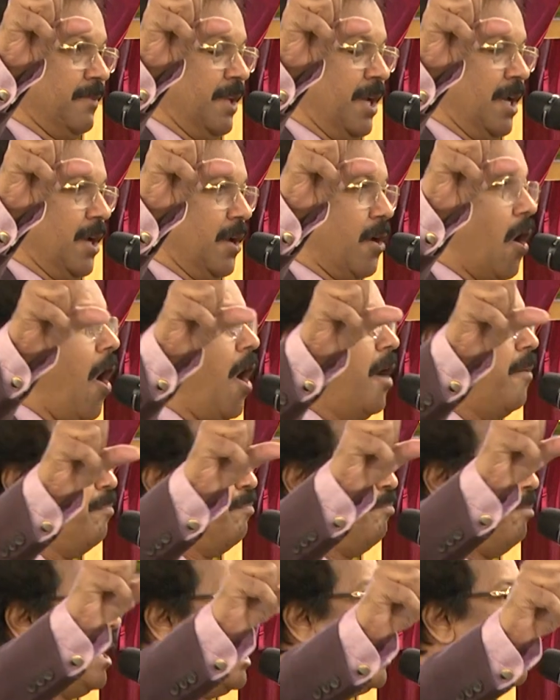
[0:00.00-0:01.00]
God
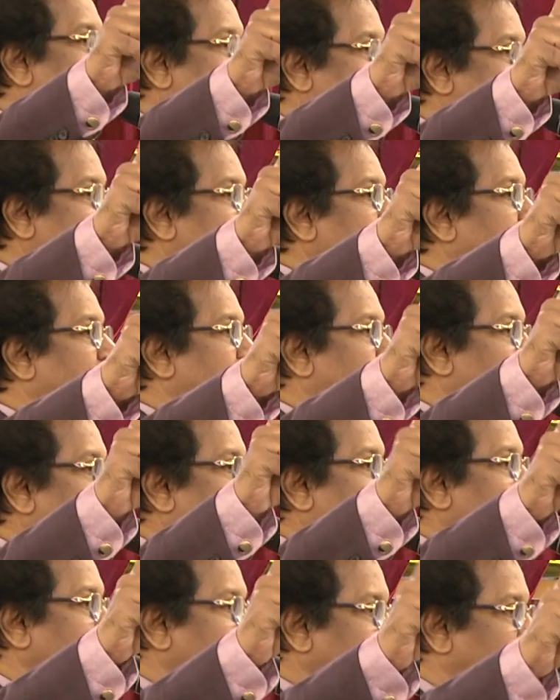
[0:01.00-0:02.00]
believes in
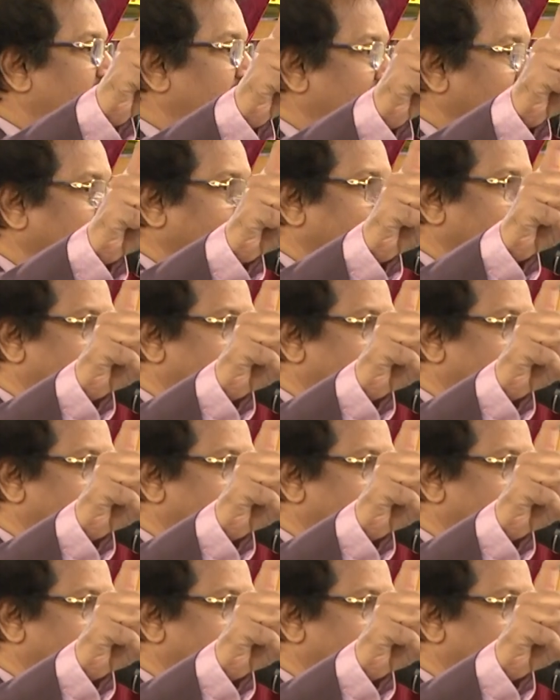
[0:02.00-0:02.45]
shortlisting.